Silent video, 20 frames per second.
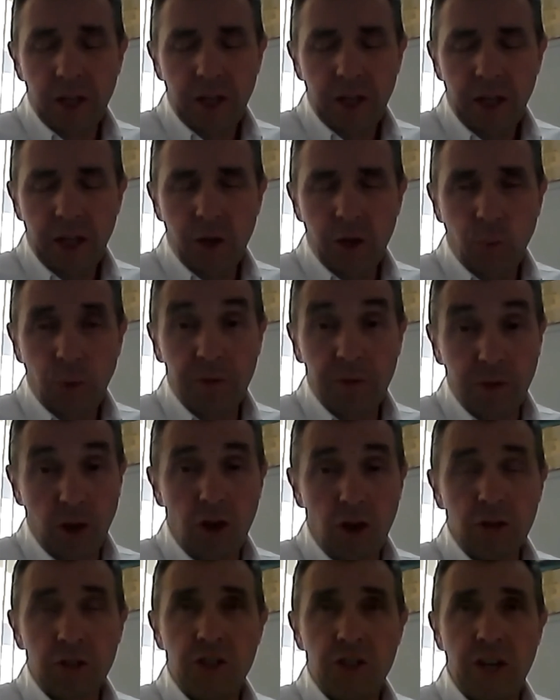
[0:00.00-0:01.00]
we've long
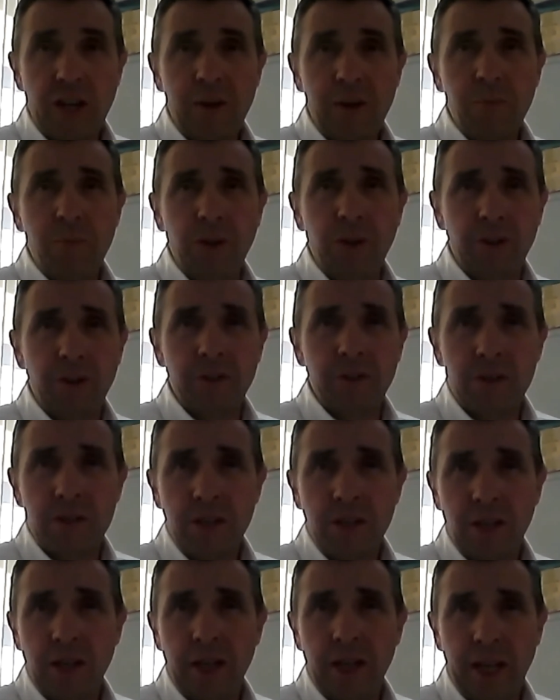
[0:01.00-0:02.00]
championed
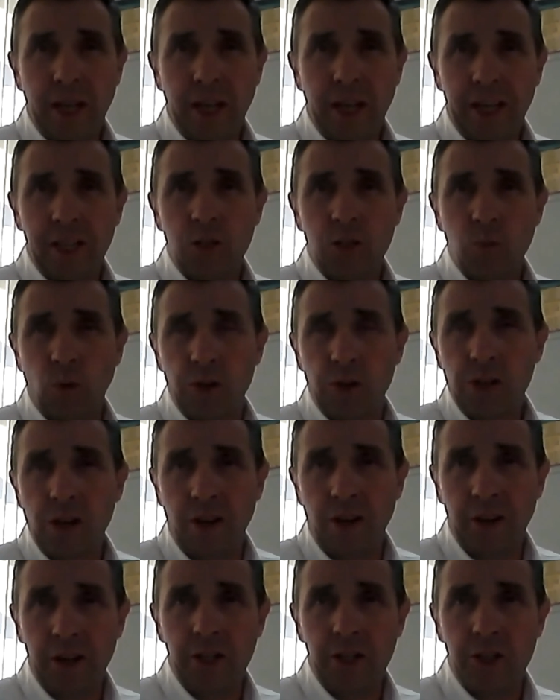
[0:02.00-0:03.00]
hand wash
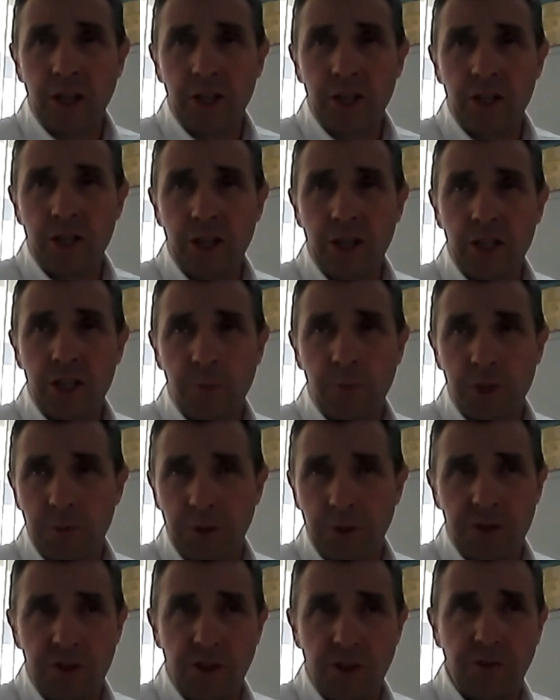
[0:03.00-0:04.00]
hygiene systems,
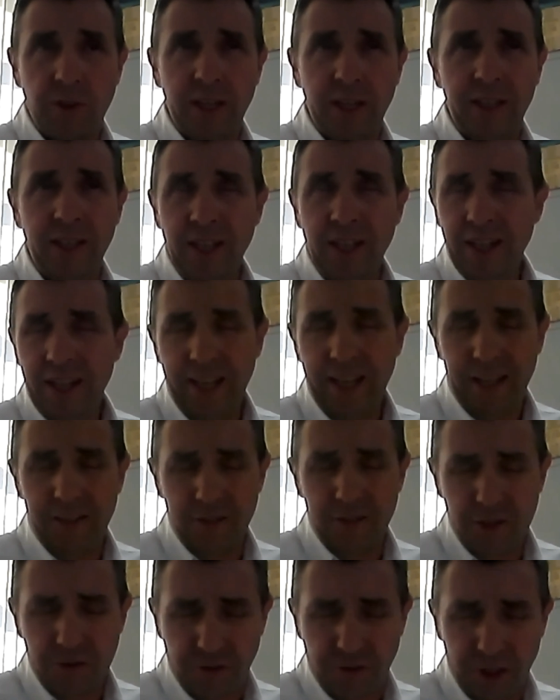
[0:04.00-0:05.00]
specifically
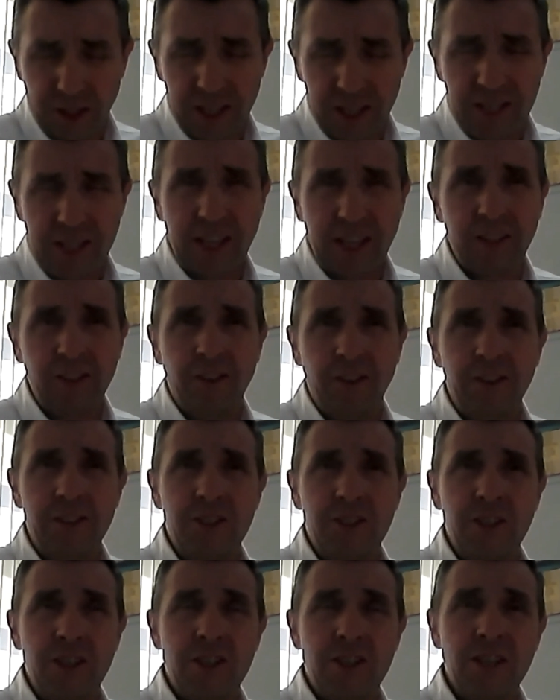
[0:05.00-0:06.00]
hands-free
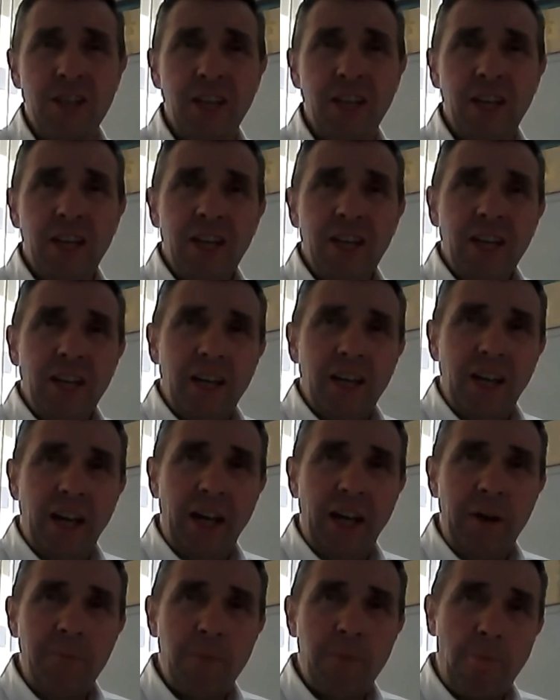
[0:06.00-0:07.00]
technologies.
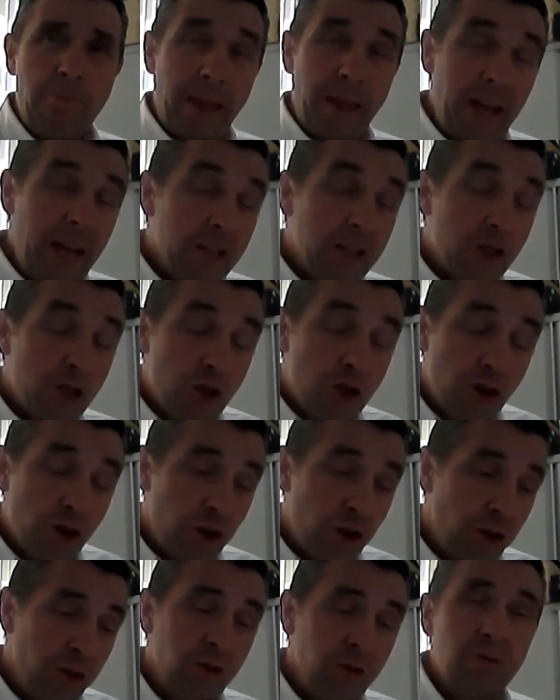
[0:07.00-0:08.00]
It's
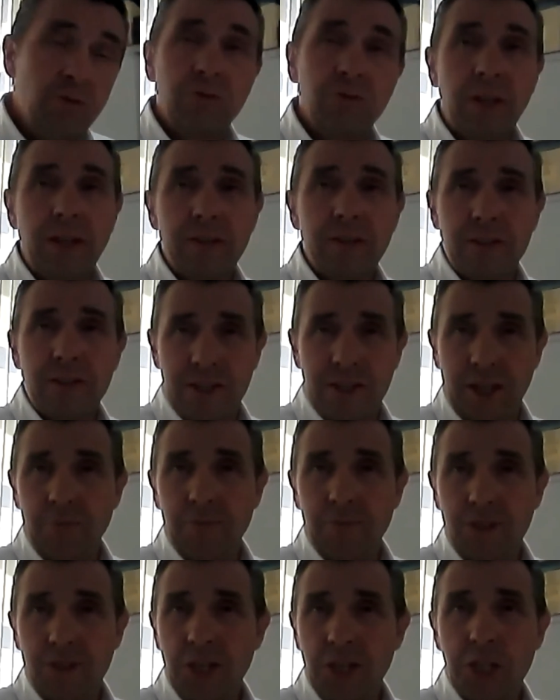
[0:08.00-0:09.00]
true that some
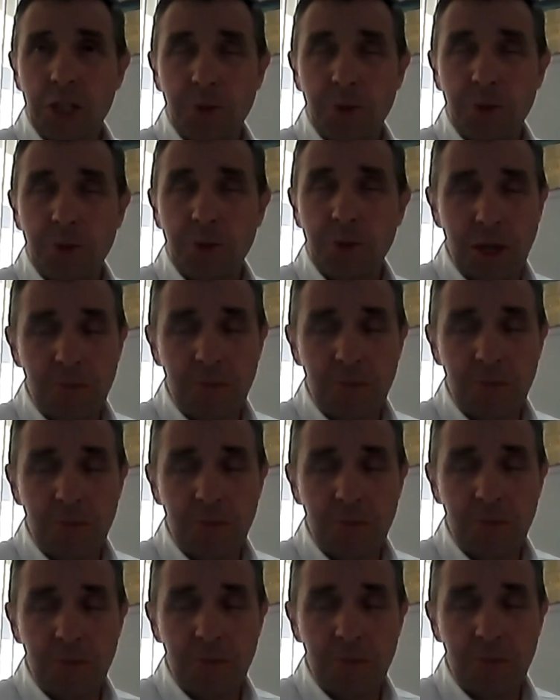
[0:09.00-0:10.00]
systems can be very
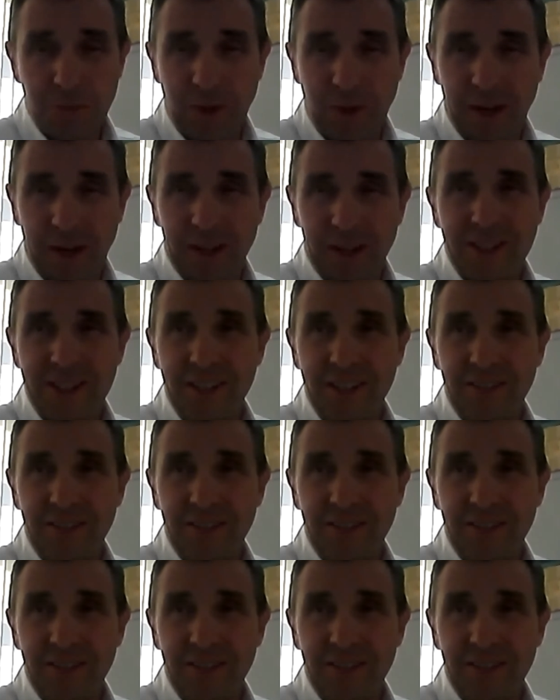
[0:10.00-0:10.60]
expensive,